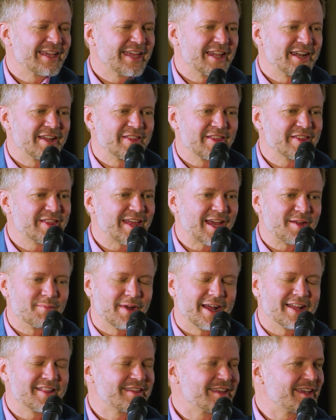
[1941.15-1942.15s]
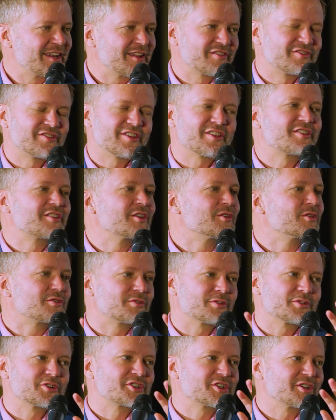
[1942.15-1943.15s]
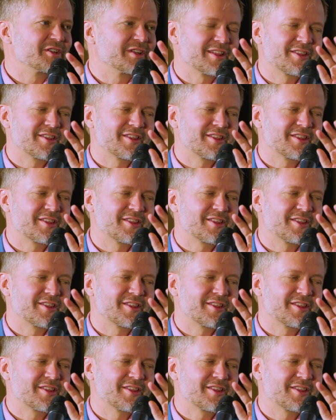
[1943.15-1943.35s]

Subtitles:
And I think that mindset is just so crucial.